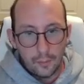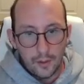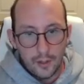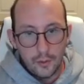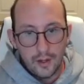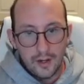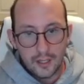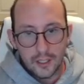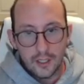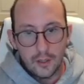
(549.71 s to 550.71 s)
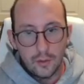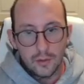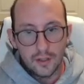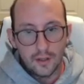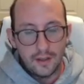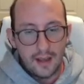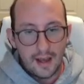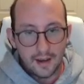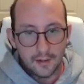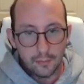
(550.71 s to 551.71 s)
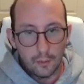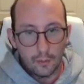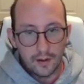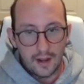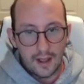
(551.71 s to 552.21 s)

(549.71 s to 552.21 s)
but you can actually use the export